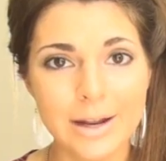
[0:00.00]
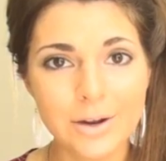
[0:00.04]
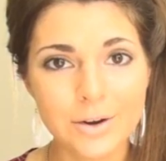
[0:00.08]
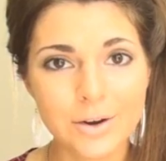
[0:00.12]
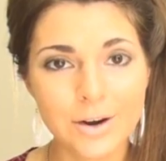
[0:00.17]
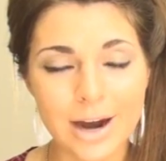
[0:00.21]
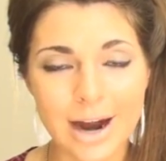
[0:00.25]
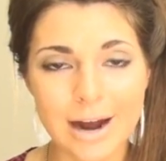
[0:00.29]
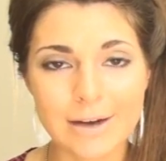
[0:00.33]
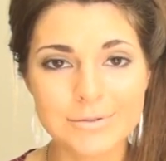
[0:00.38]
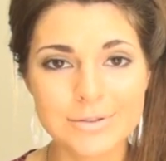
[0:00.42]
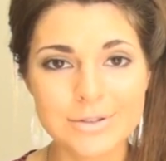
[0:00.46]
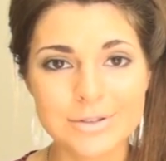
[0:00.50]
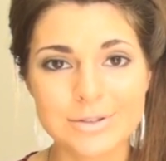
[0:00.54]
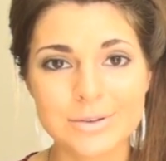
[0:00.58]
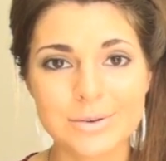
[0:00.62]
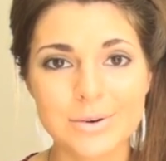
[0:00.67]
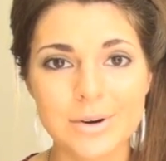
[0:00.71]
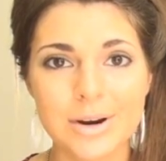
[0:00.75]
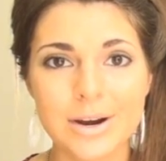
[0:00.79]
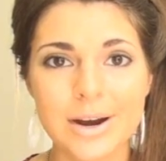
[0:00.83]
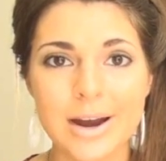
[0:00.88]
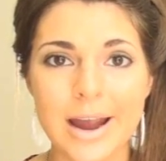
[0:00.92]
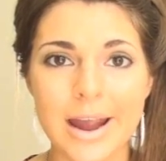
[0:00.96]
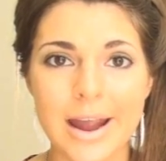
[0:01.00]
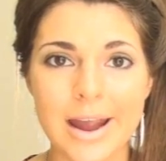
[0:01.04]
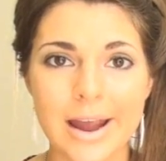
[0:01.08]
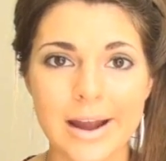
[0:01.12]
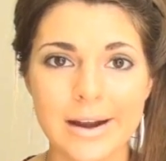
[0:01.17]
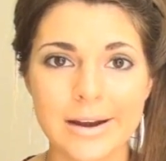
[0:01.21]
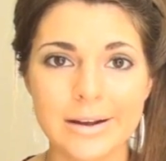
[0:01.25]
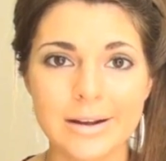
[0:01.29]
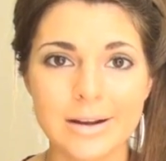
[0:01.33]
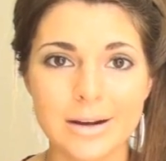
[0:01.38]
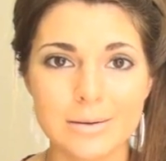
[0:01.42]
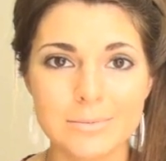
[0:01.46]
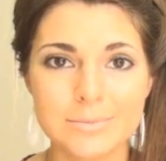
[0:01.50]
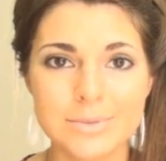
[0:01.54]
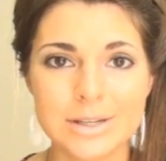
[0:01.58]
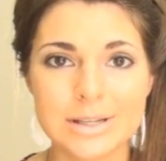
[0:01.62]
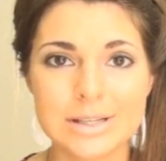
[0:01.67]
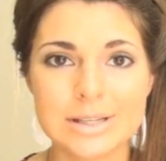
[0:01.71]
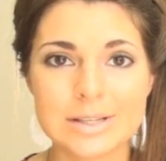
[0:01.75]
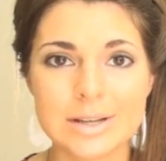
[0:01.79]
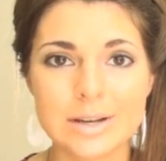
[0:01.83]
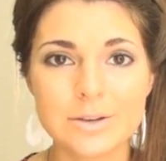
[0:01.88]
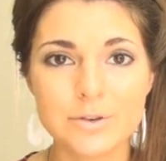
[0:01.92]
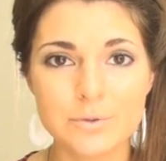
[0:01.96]
any craft store, and it comes
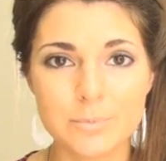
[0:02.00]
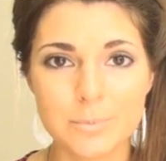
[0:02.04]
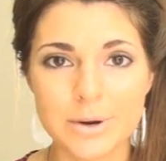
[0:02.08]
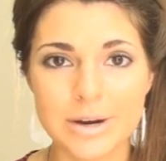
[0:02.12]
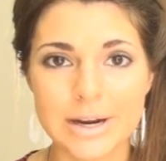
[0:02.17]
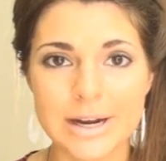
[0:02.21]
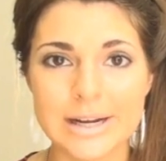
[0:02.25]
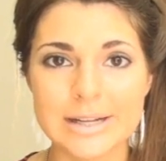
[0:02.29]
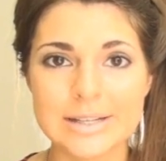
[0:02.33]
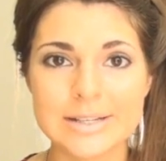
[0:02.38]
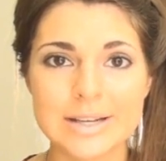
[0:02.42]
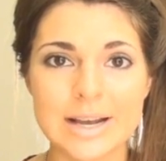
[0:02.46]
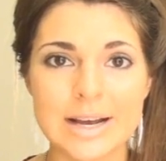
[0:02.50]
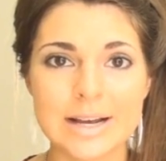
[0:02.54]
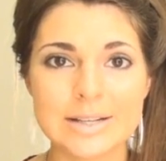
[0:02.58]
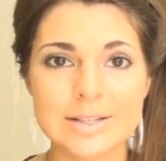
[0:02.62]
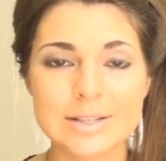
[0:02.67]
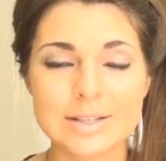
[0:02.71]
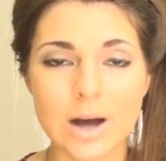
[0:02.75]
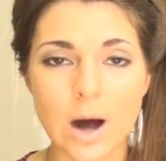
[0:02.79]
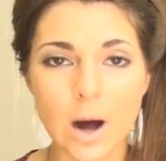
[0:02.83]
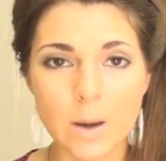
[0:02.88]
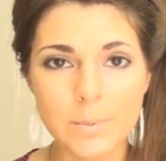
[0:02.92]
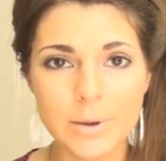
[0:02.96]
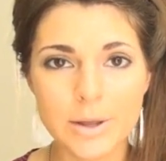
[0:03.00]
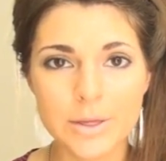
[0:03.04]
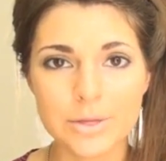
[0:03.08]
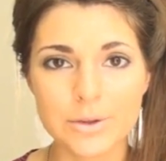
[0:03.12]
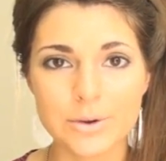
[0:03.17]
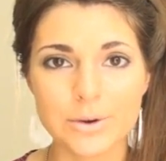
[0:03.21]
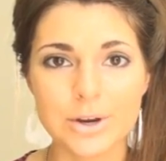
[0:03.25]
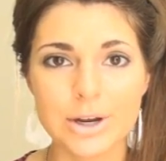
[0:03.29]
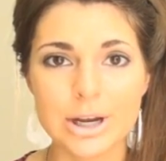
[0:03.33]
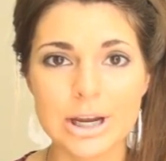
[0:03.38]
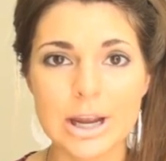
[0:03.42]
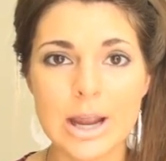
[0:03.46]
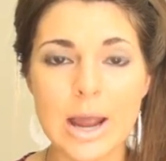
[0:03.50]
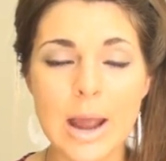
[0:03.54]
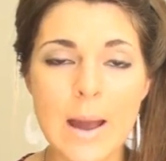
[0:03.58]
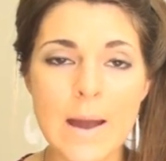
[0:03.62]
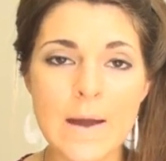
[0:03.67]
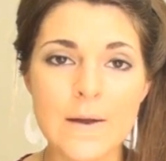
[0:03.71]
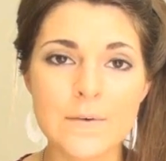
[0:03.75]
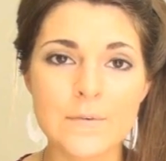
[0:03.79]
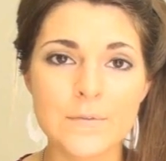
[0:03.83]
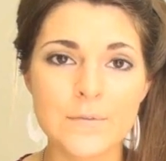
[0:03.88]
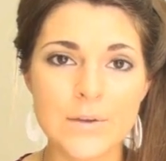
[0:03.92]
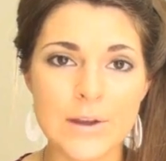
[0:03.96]
in such brands as Sculpey 3,
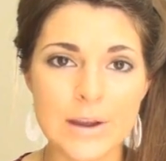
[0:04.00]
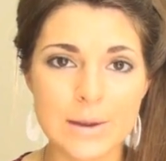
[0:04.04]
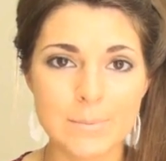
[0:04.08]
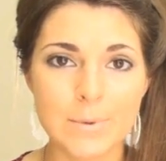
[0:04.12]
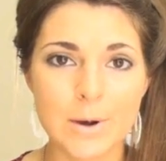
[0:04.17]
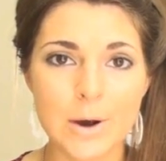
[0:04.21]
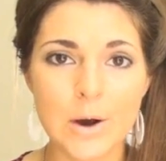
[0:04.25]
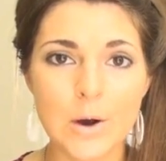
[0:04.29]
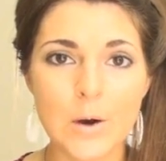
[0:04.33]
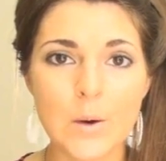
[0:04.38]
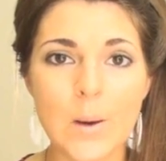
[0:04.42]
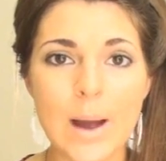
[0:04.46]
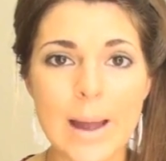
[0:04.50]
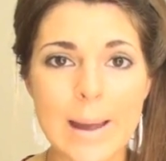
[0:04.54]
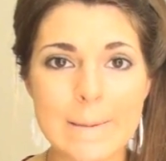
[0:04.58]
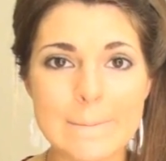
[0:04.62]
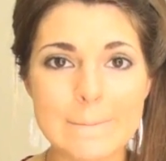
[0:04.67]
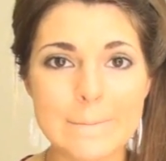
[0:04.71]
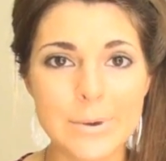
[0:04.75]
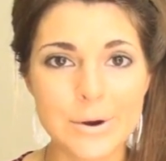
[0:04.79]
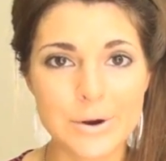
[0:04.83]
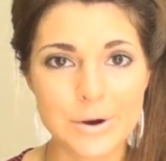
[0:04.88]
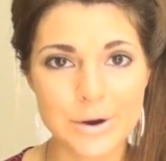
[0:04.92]
Fimo, and